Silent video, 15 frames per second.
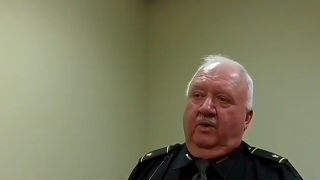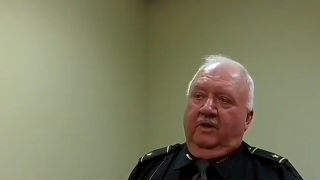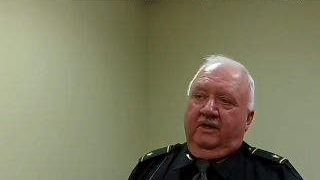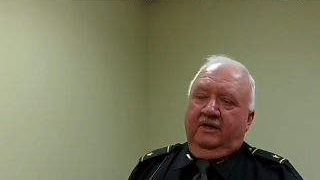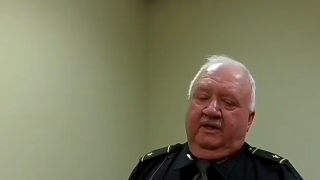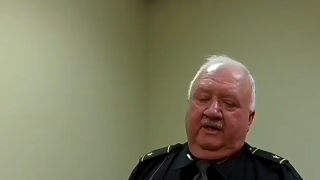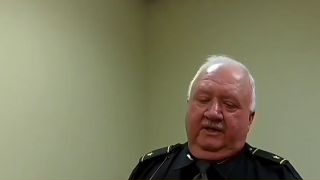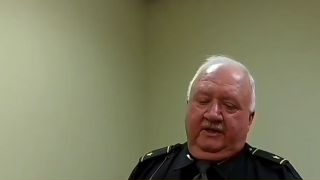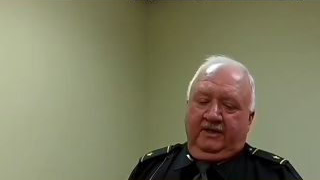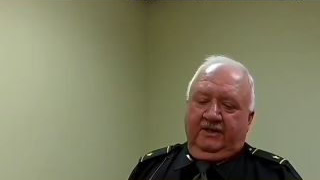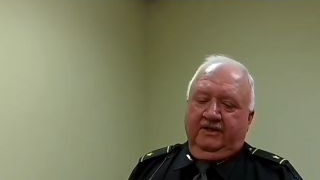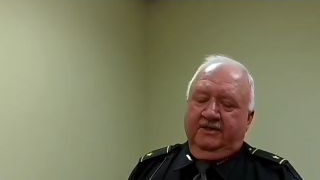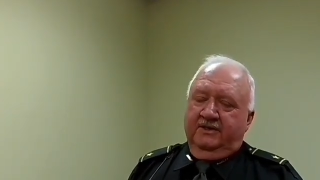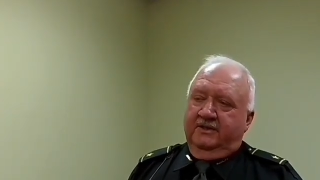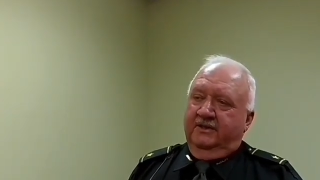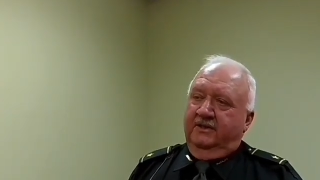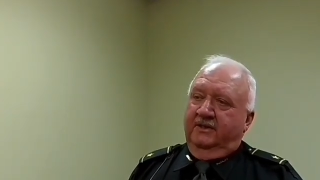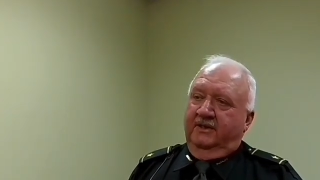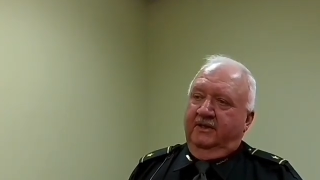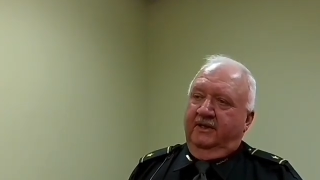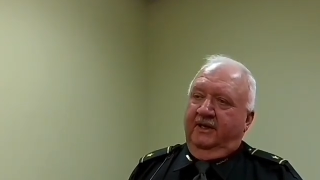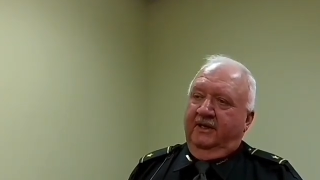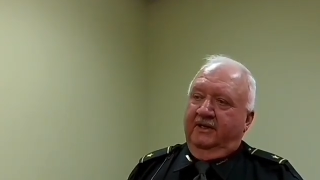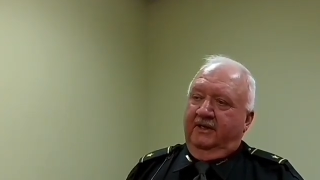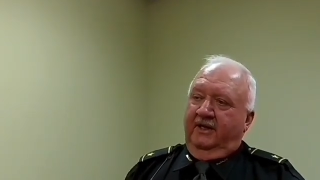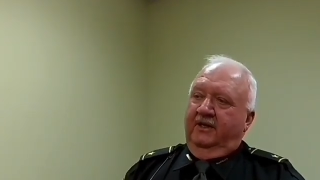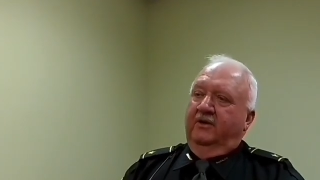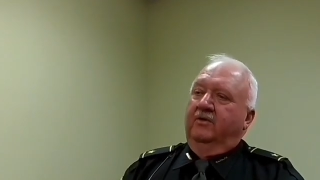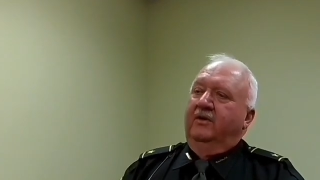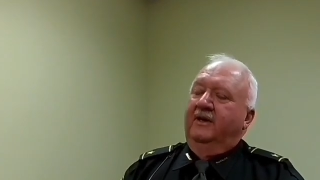well, it does, in that they
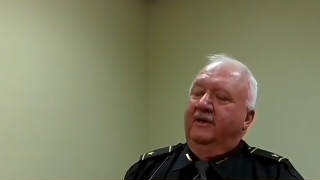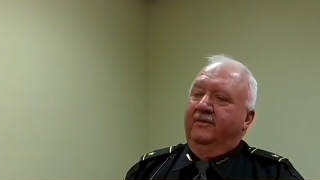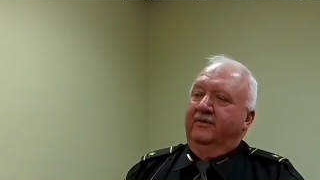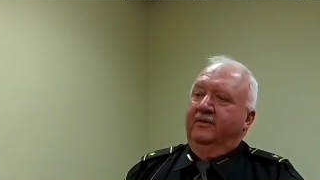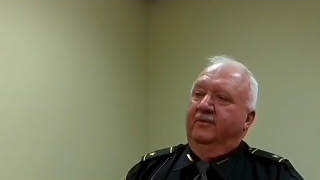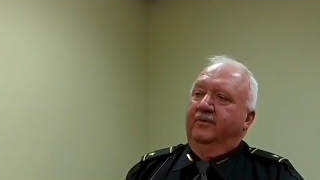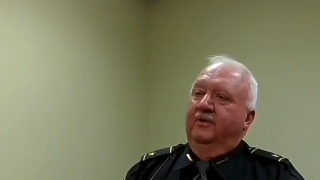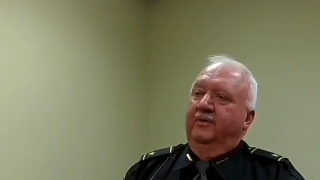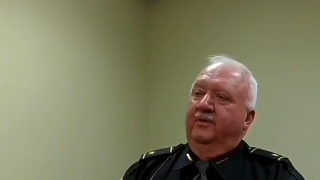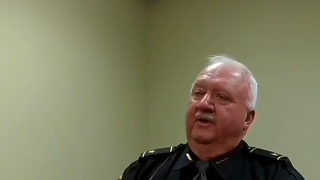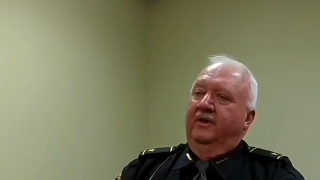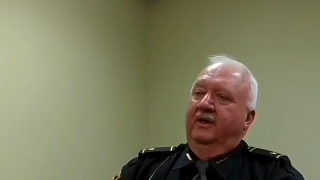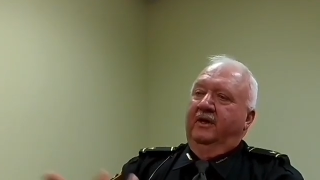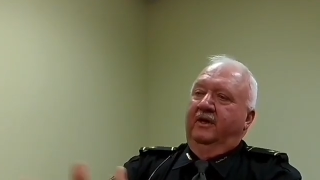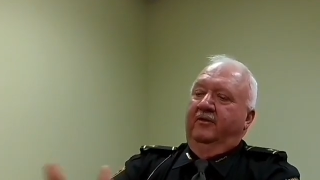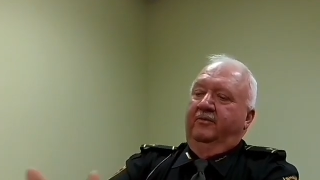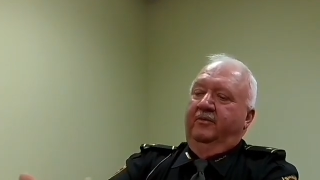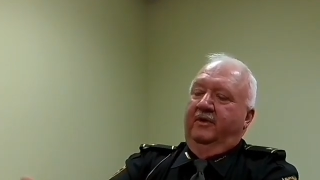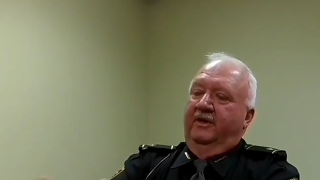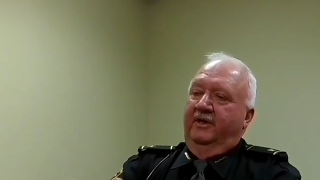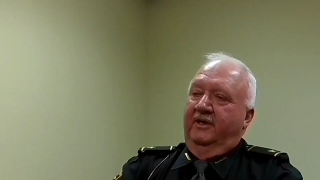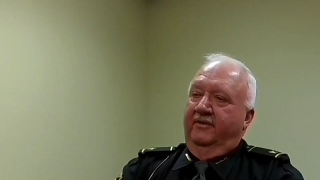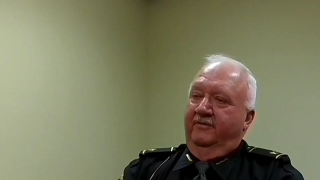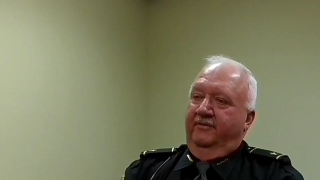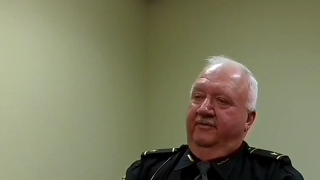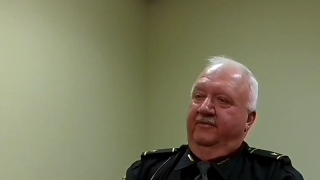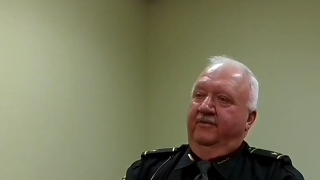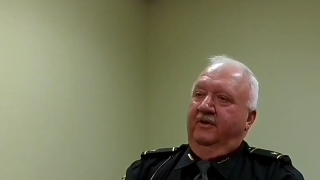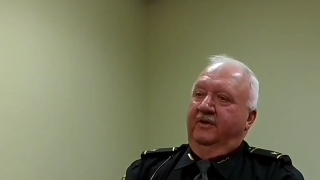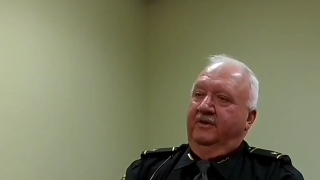don't have to appropriate enough money up
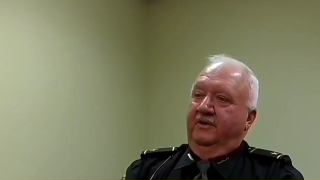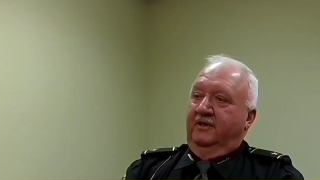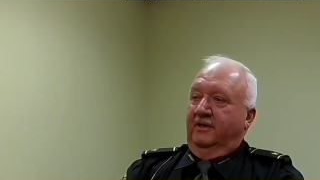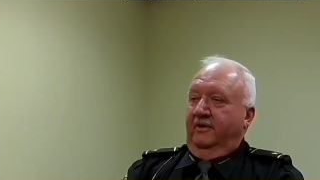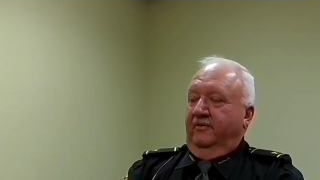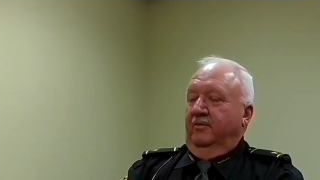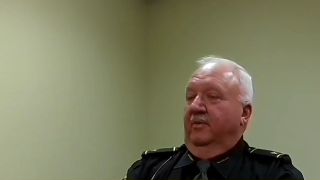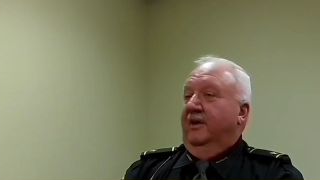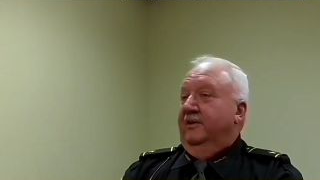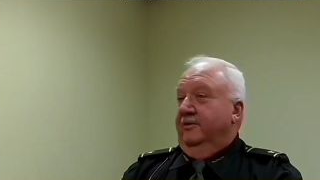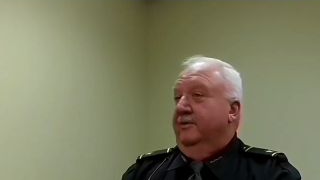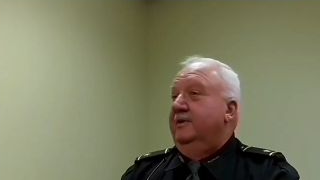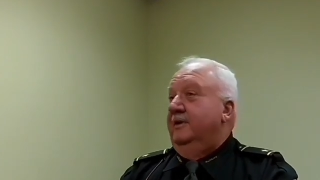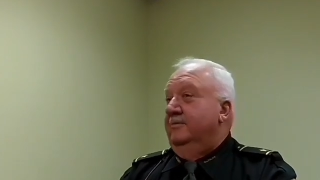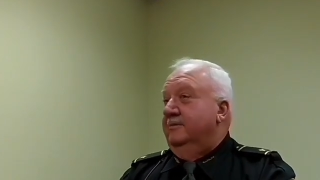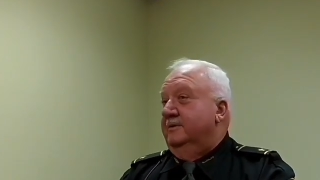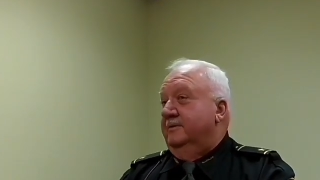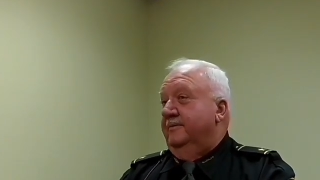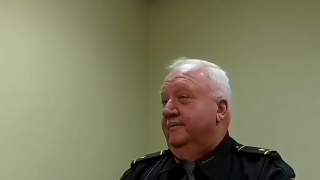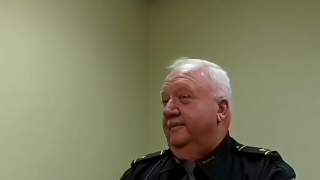front to cover my dreams.